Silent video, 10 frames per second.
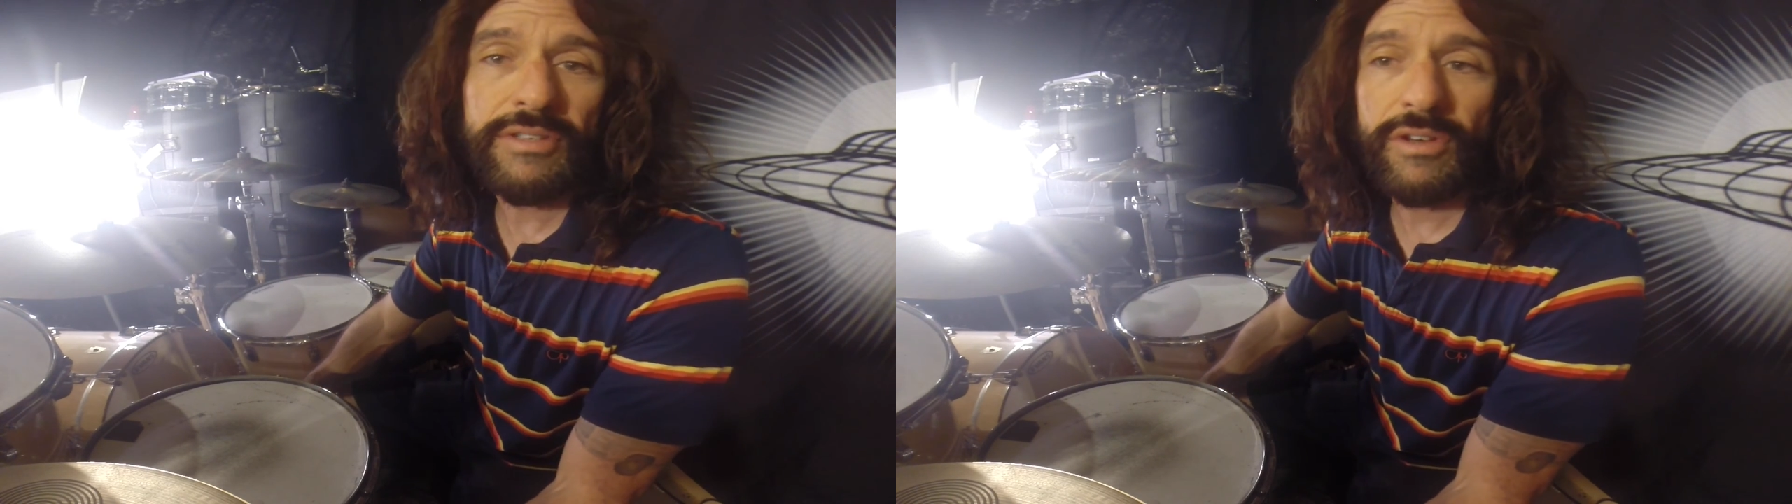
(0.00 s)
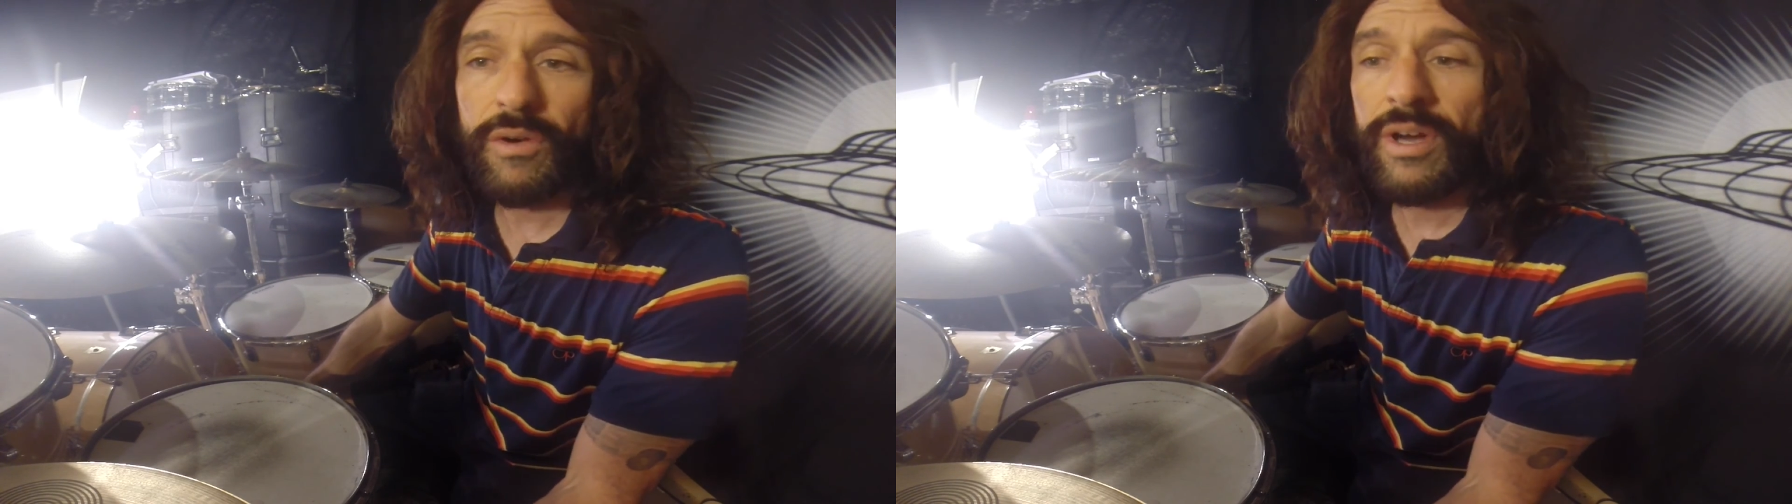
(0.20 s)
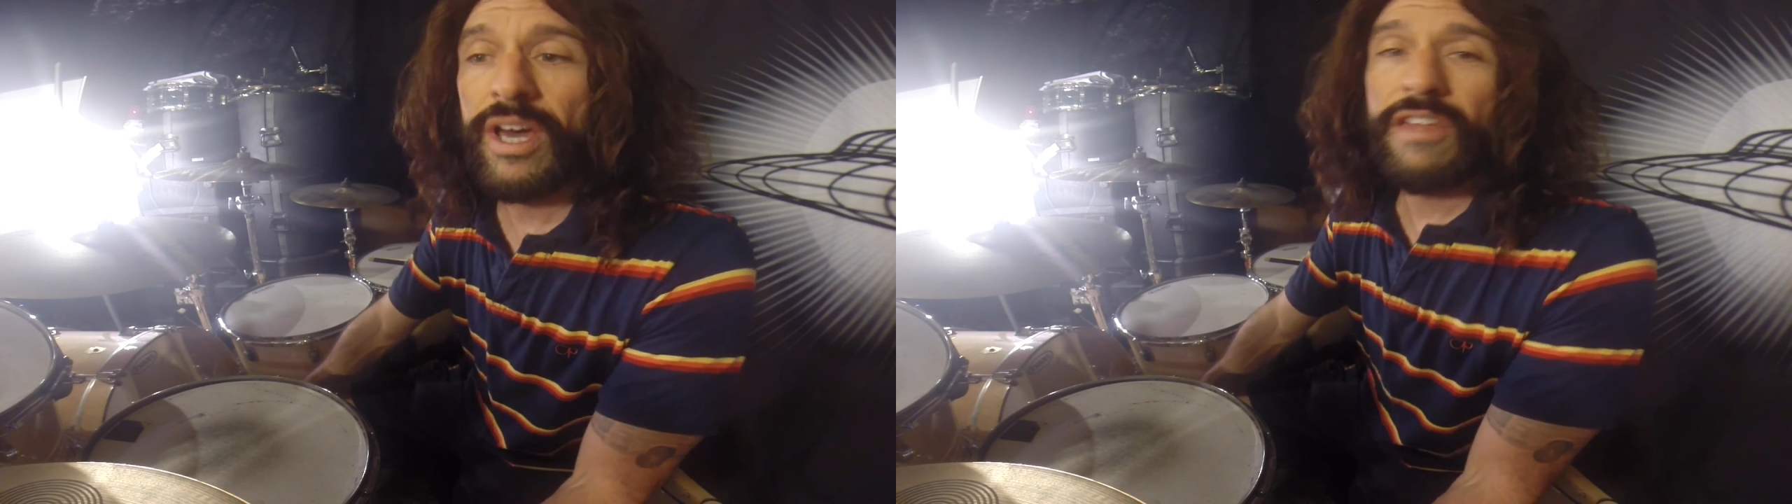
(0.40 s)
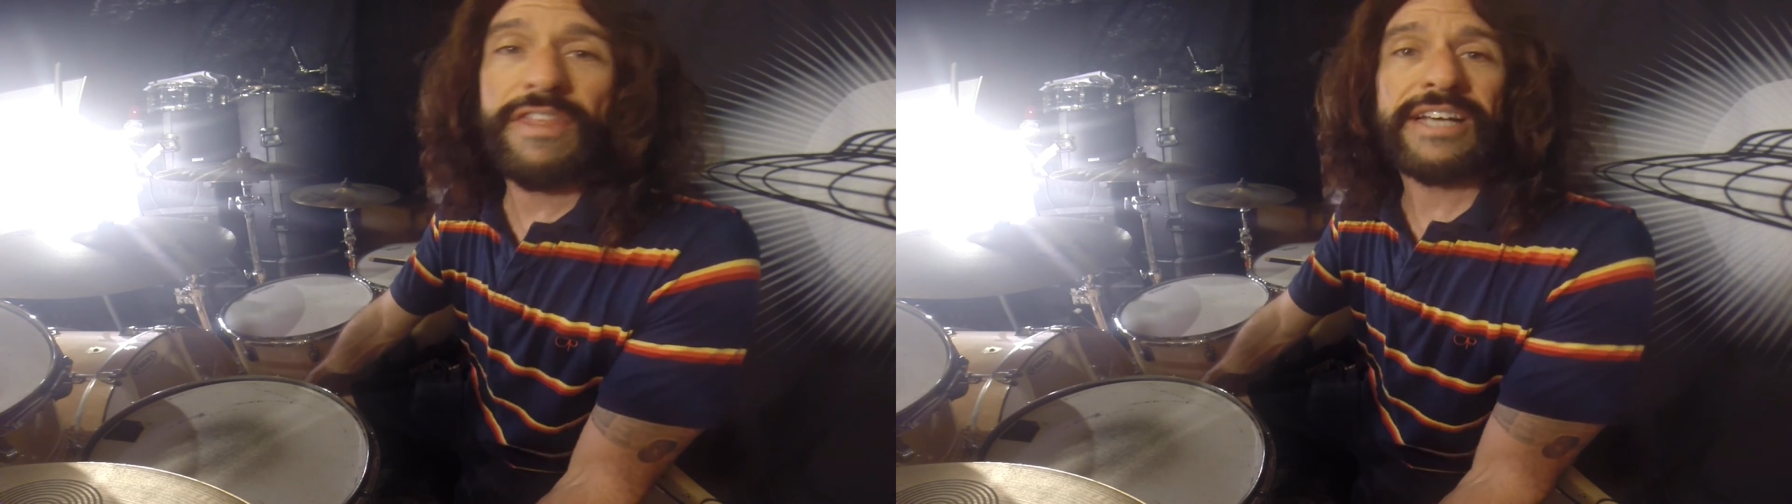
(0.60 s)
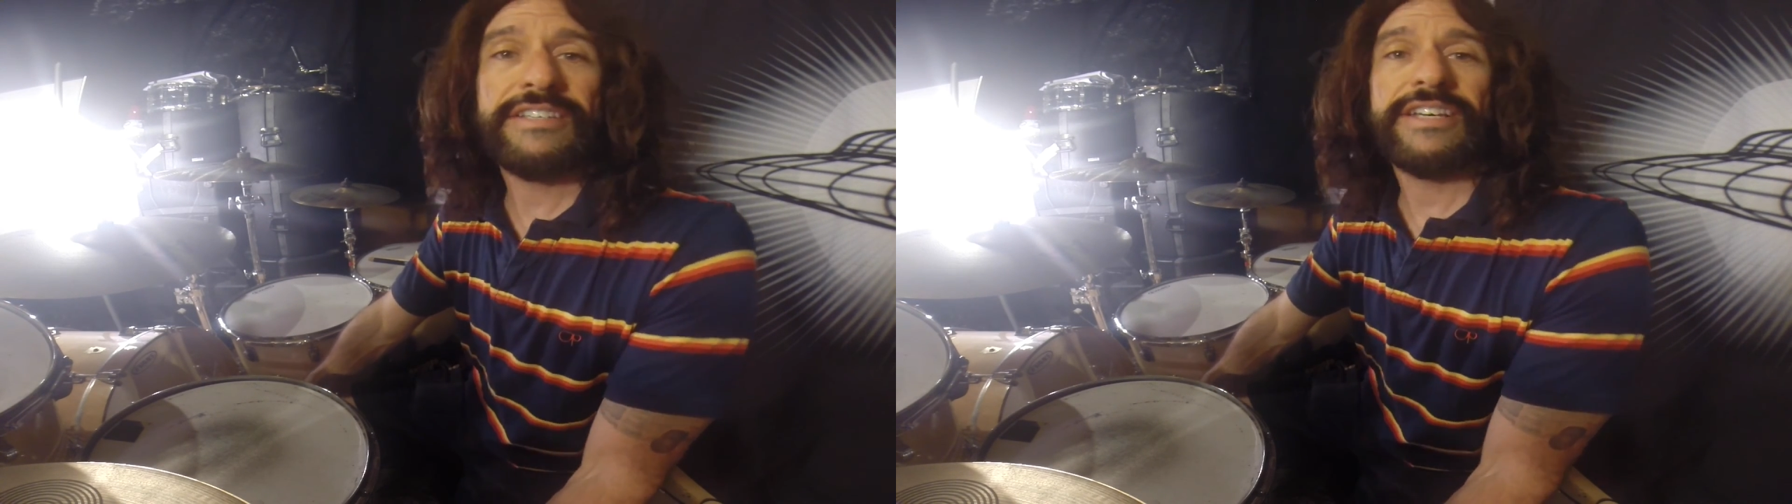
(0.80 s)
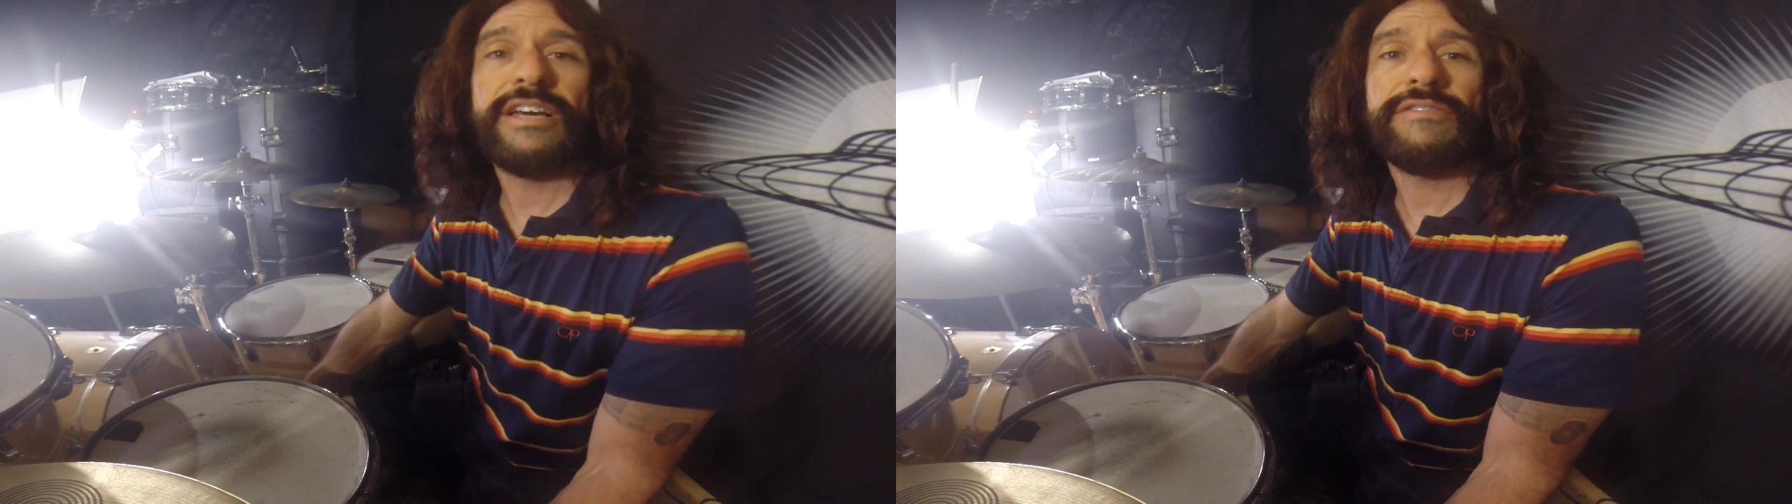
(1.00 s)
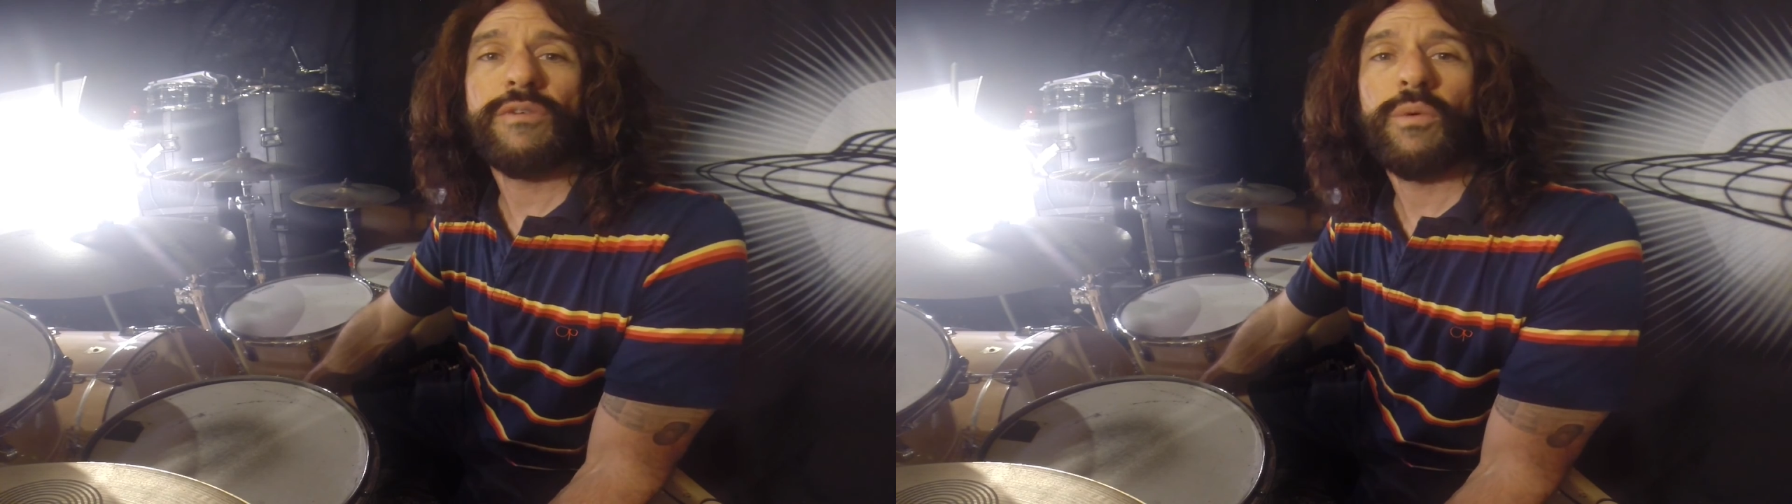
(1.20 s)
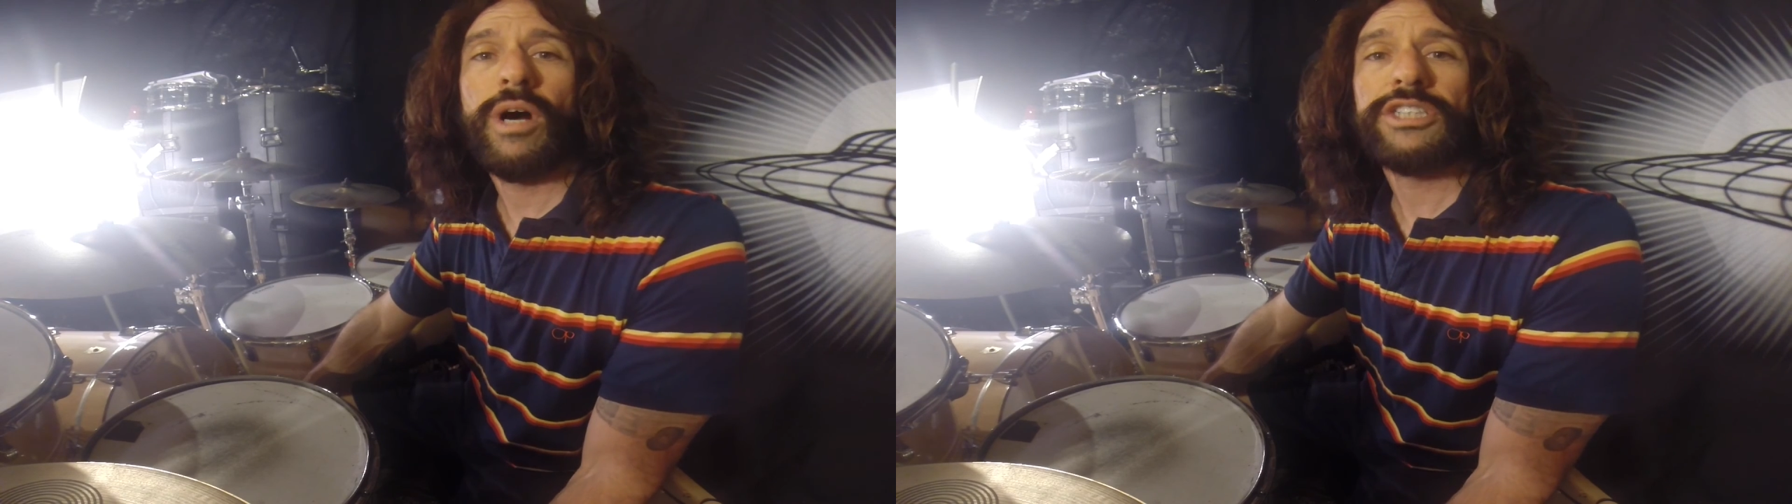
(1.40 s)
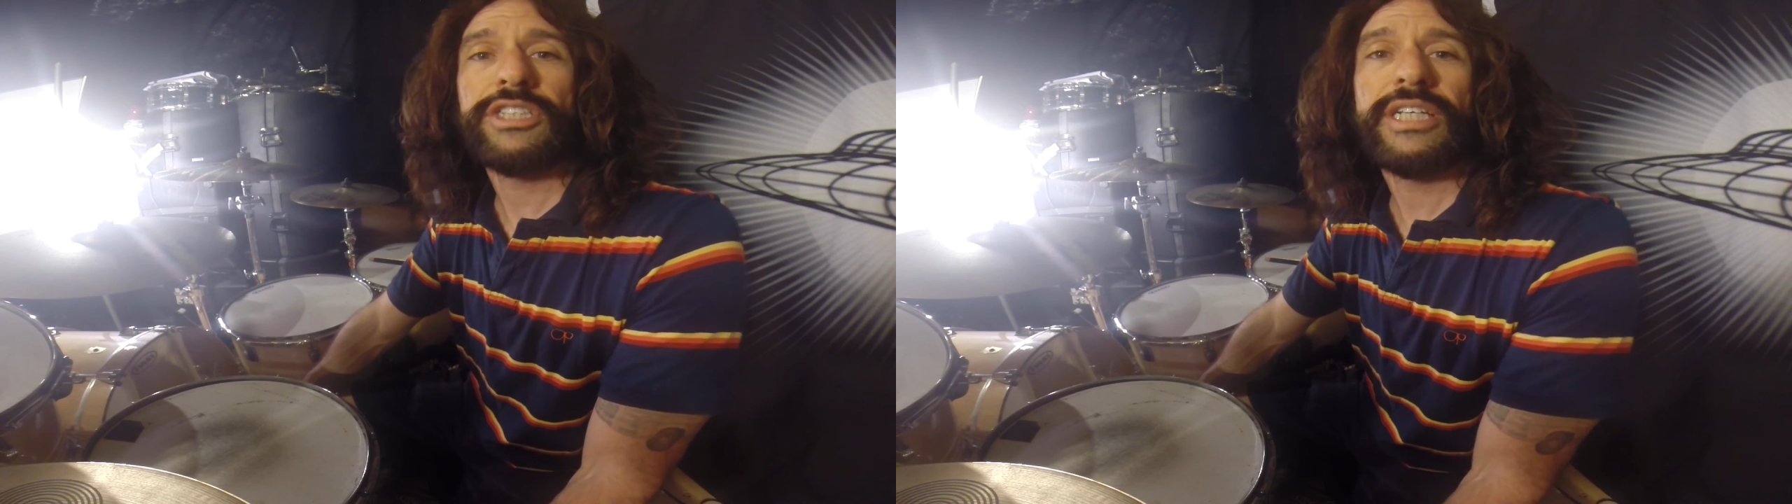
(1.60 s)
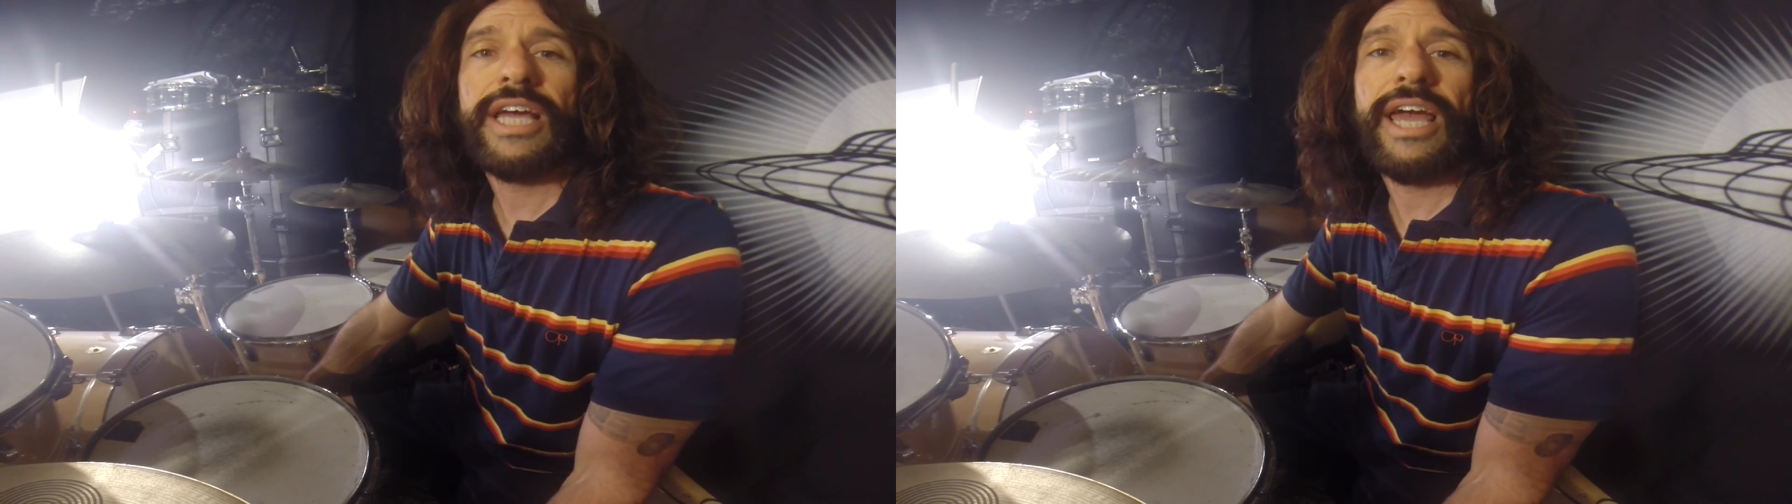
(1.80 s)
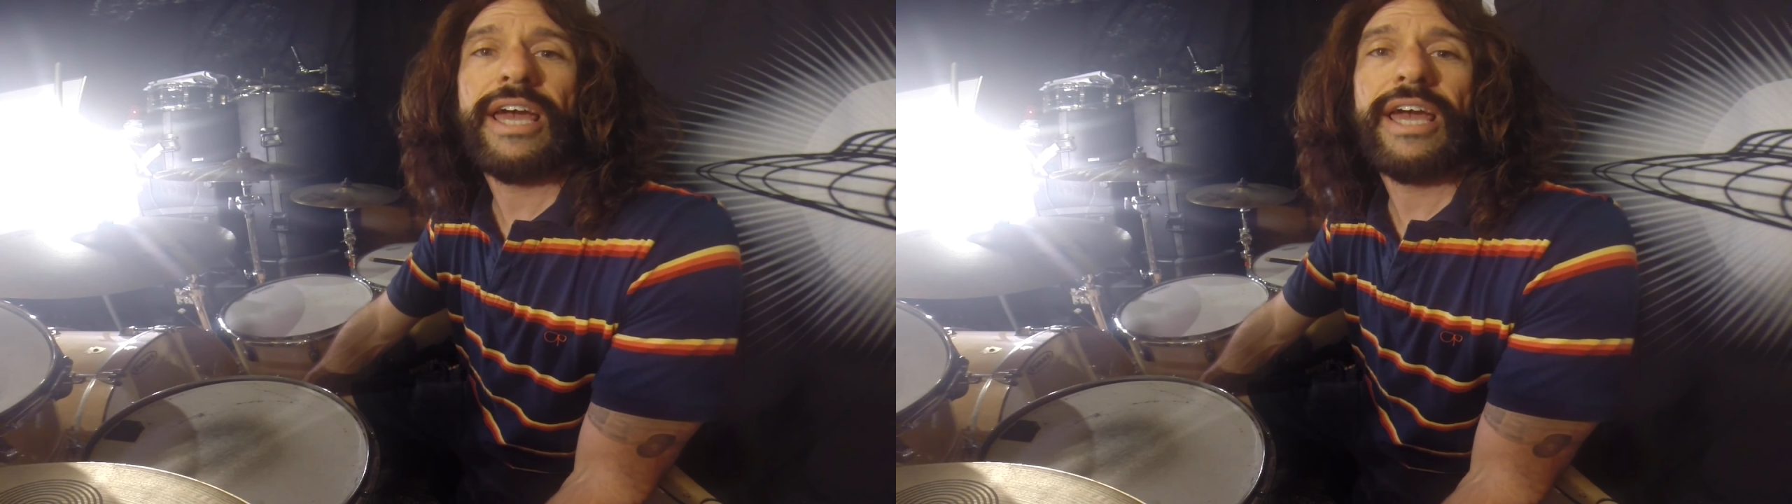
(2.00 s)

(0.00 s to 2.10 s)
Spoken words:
So thanks again for watching,